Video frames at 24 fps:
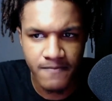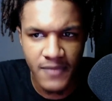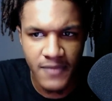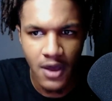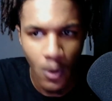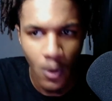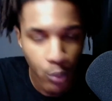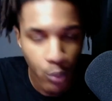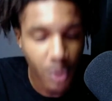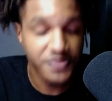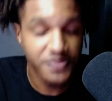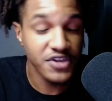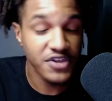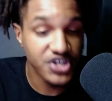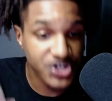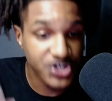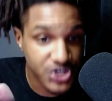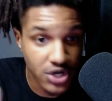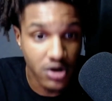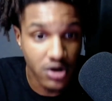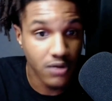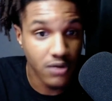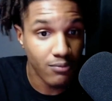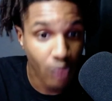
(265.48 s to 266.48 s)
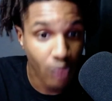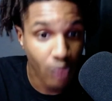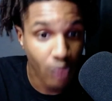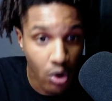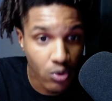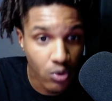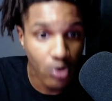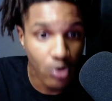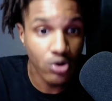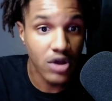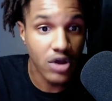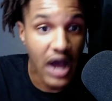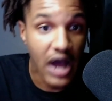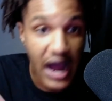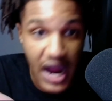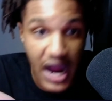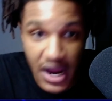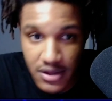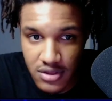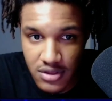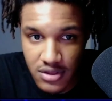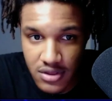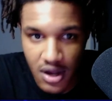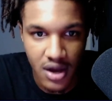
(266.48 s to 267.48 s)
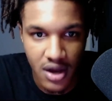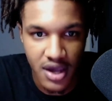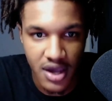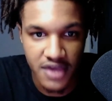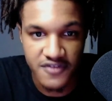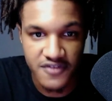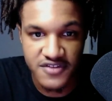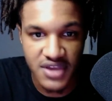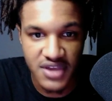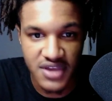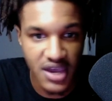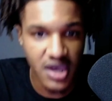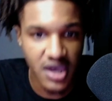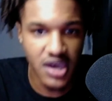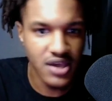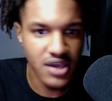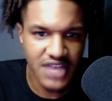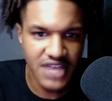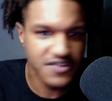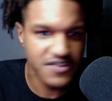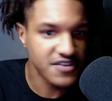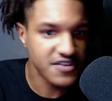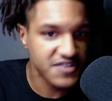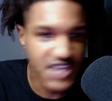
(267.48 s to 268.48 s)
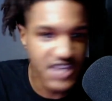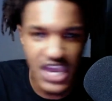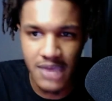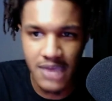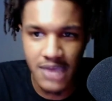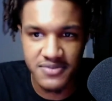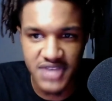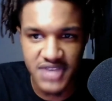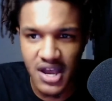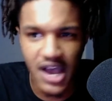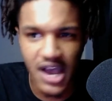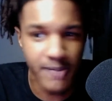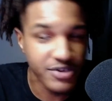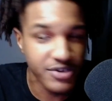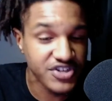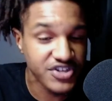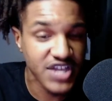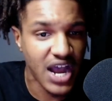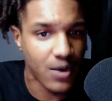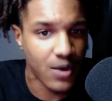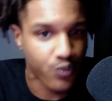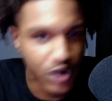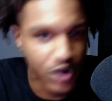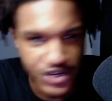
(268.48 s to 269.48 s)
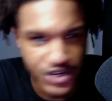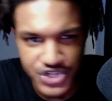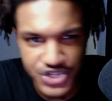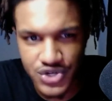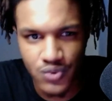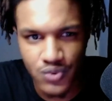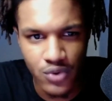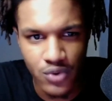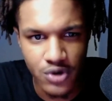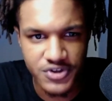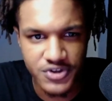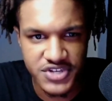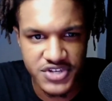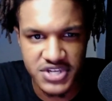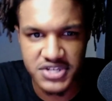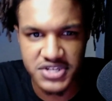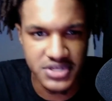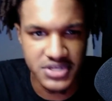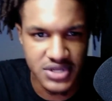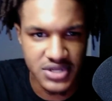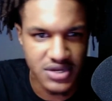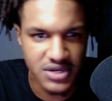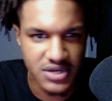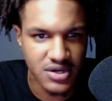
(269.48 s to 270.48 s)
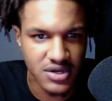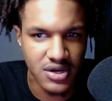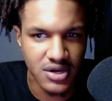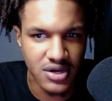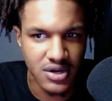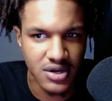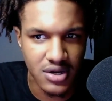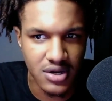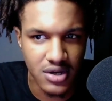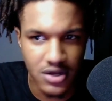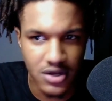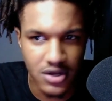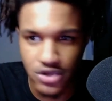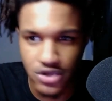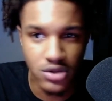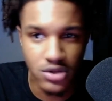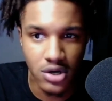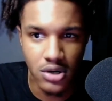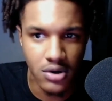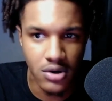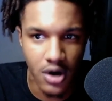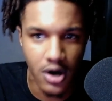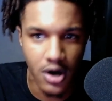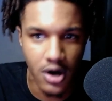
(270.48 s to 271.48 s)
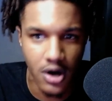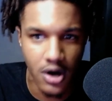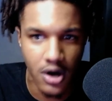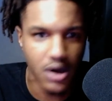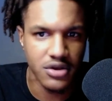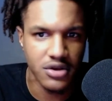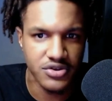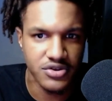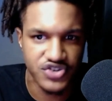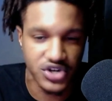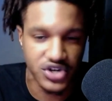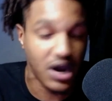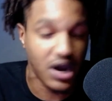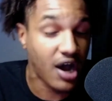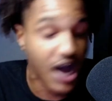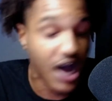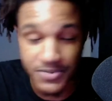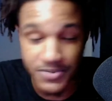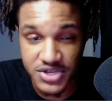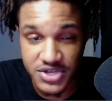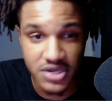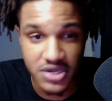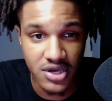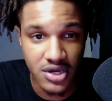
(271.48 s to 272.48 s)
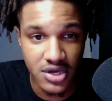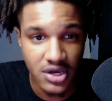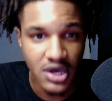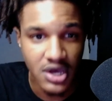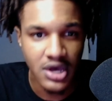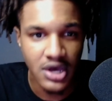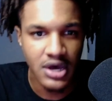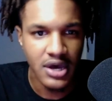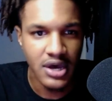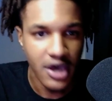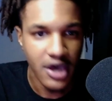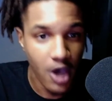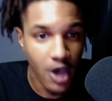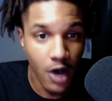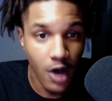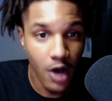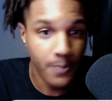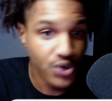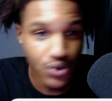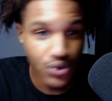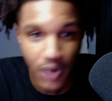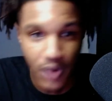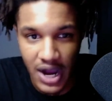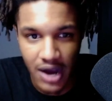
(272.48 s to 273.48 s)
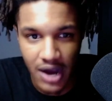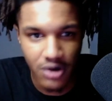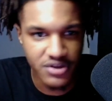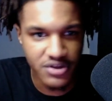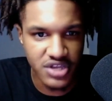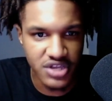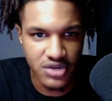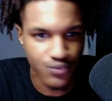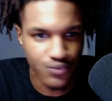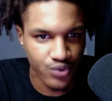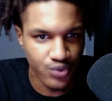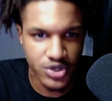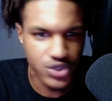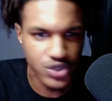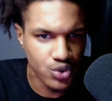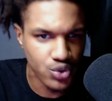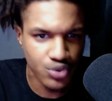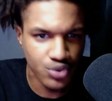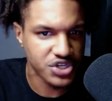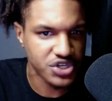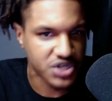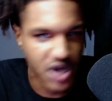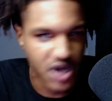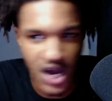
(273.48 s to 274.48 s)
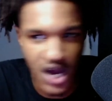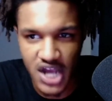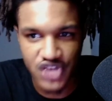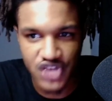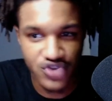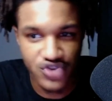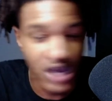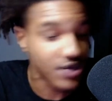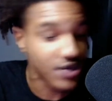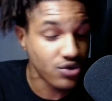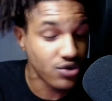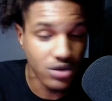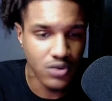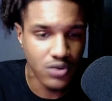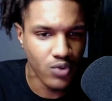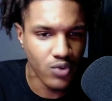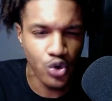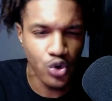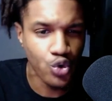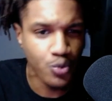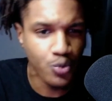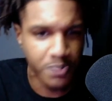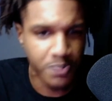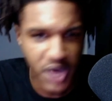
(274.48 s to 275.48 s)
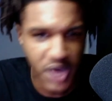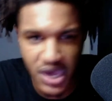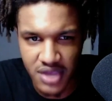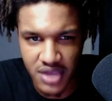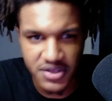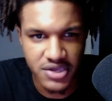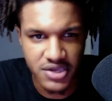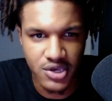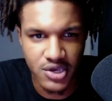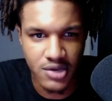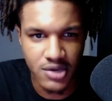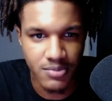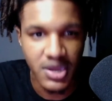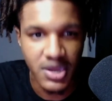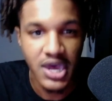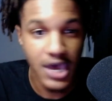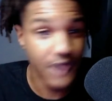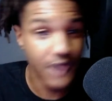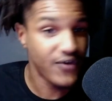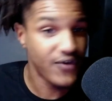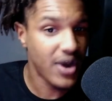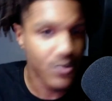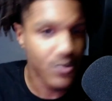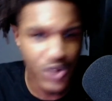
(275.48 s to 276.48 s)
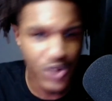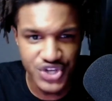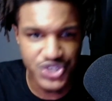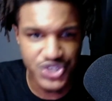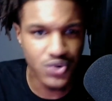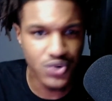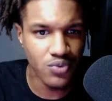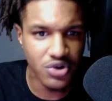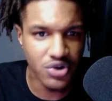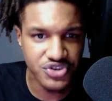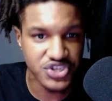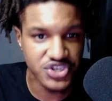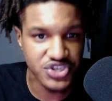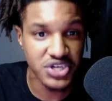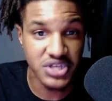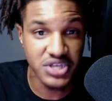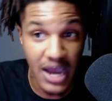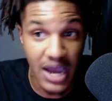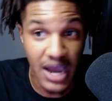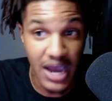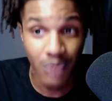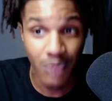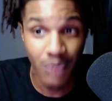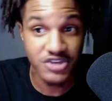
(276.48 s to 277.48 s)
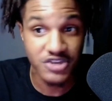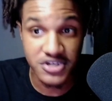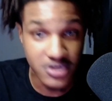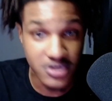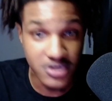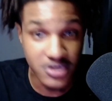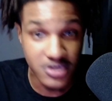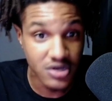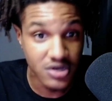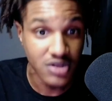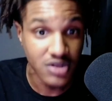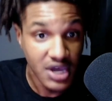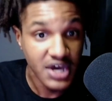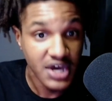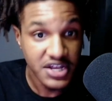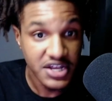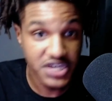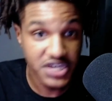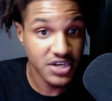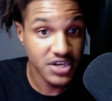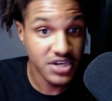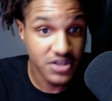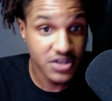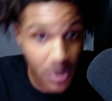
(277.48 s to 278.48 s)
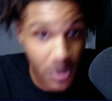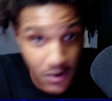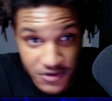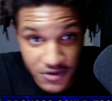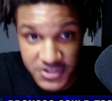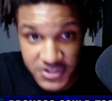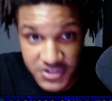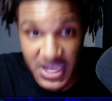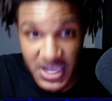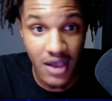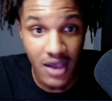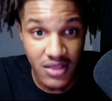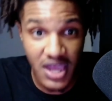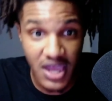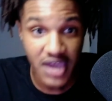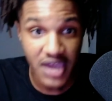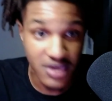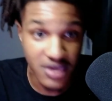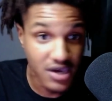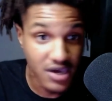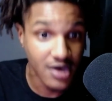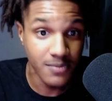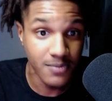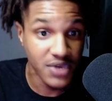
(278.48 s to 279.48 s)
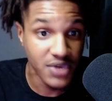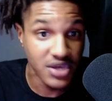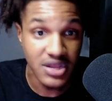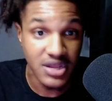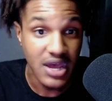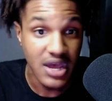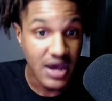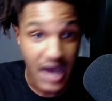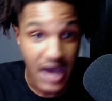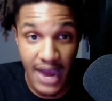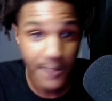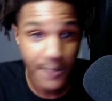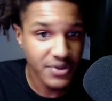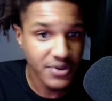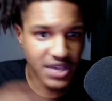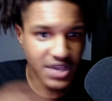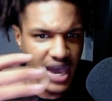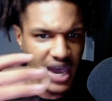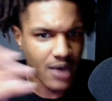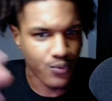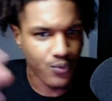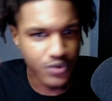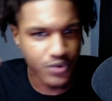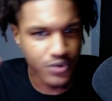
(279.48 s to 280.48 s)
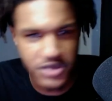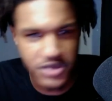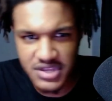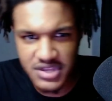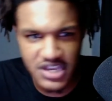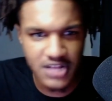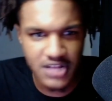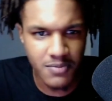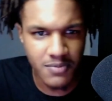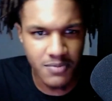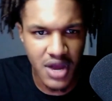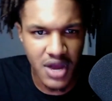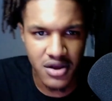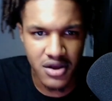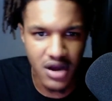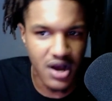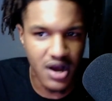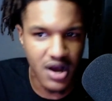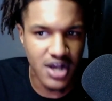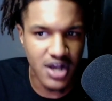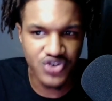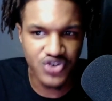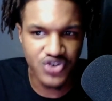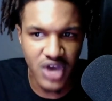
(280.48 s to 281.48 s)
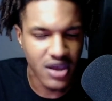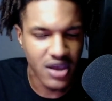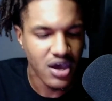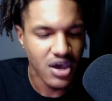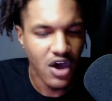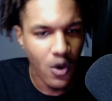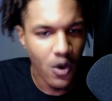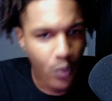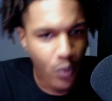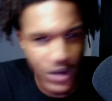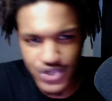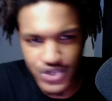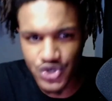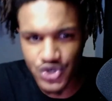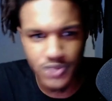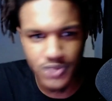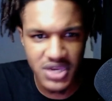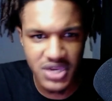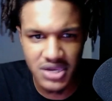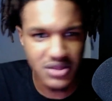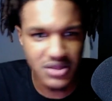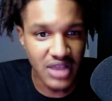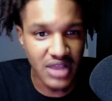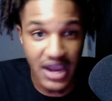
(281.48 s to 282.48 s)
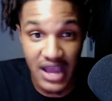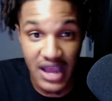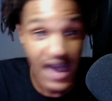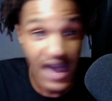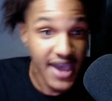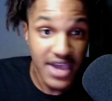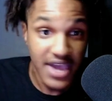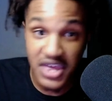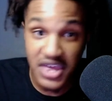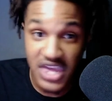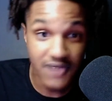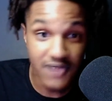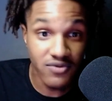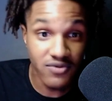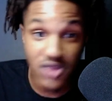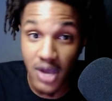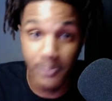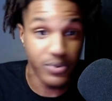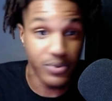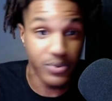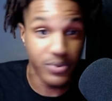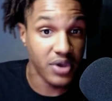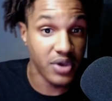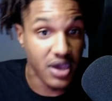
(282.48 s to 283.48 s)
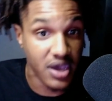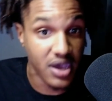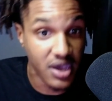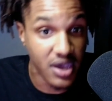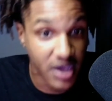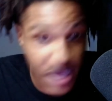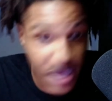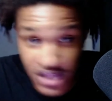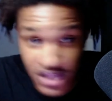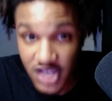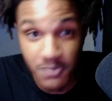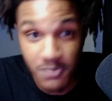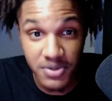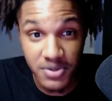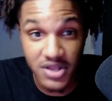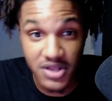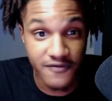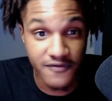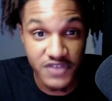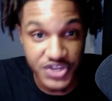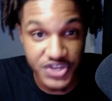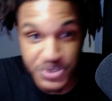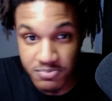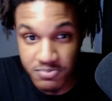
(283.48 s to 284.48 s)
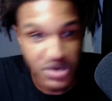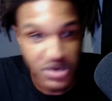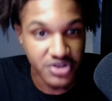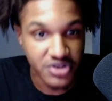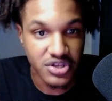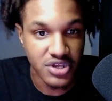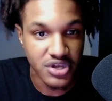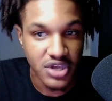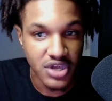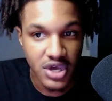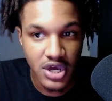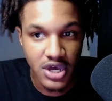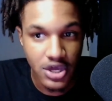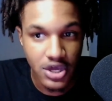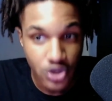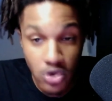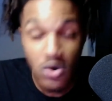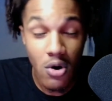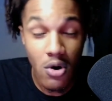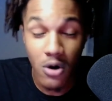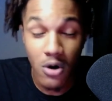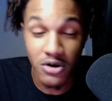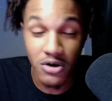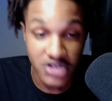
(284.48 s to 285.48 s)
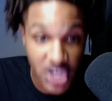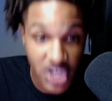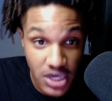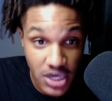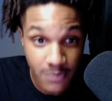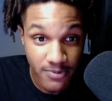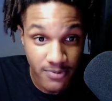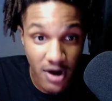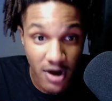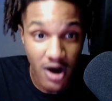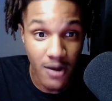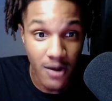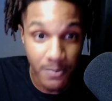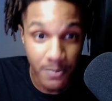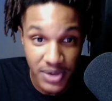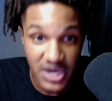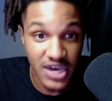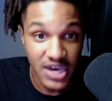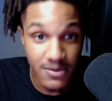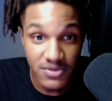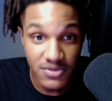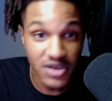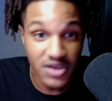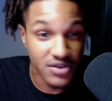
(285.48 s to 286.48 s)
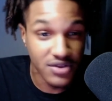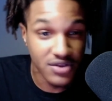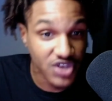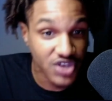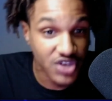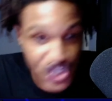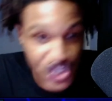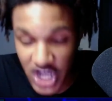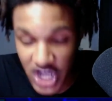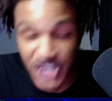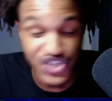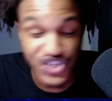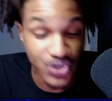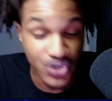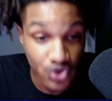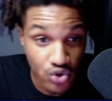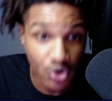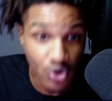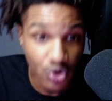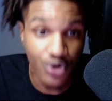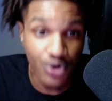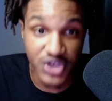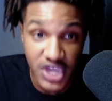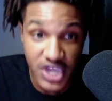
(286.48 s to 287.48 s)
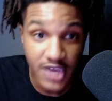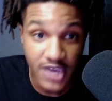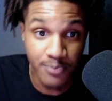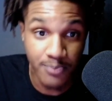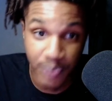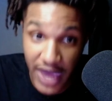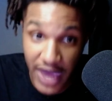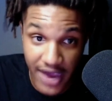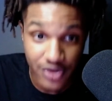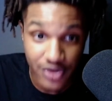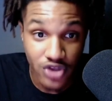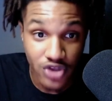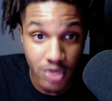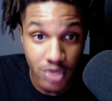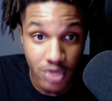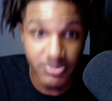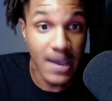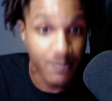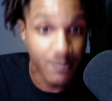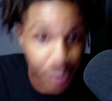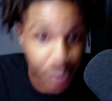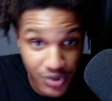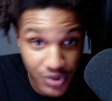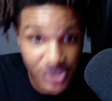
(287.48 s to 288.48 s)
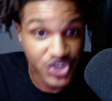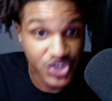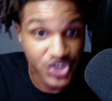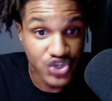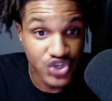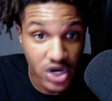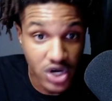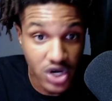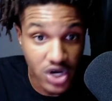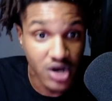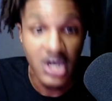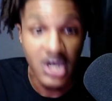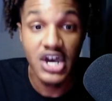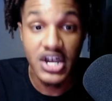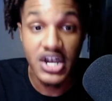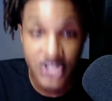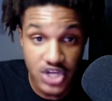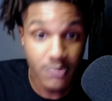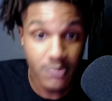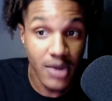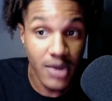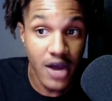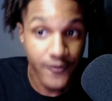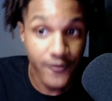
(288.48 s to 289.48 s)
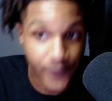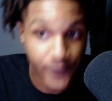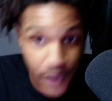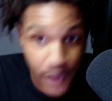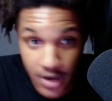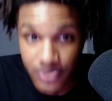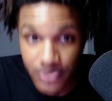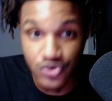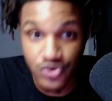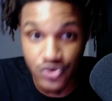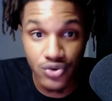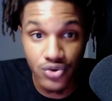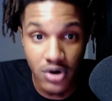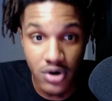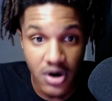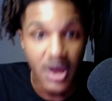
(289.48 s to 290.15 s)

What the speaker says: within certain moral guidelines. And at the same time, it's not Russell Wilson's, you know, job to help you out and redo his contract. You're the one who paid him. If I'm Russell Wilson, I would have stood 10 toes down like him and I wouldn't have redid my contract. What you mean? Like, I ain't giving up any bit of this money. You're going to keep on paying me these checks and you're going to keep backing up that Brinks truck to my front door